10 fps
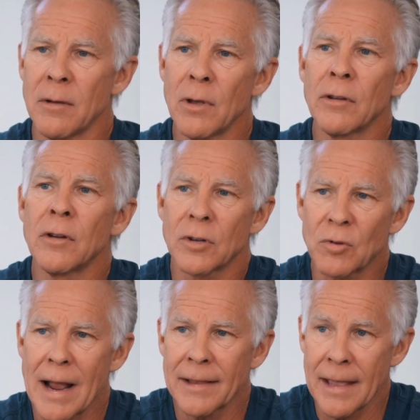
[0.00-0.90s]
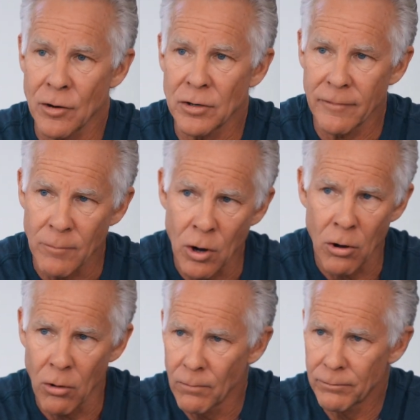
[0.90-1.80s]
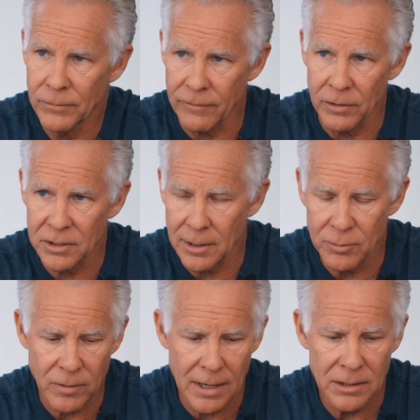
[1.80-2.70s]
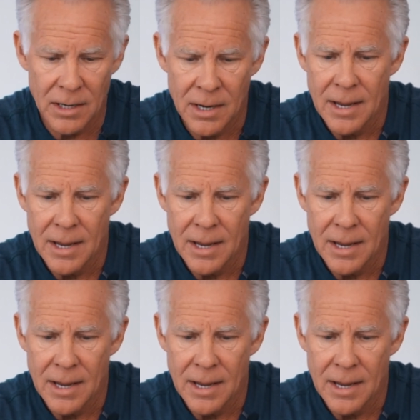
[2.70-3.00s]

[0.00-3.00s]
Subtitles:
the ability to extract energy from all different substrates.